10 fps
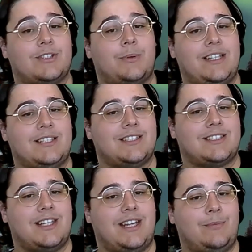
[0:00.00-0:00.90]
in
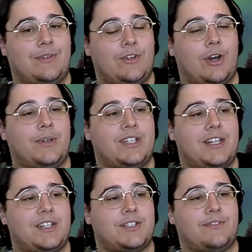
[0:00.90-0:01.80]
2016 with no
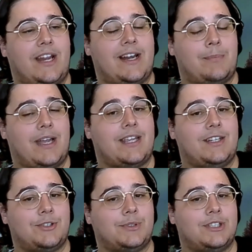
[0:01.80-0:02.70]
intention of getting back
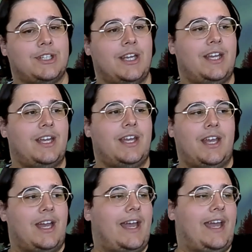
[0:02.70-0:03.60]
into it.
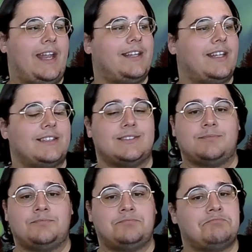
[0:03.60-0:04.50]
And
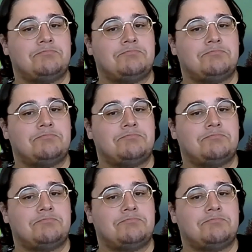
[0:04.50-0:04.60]
then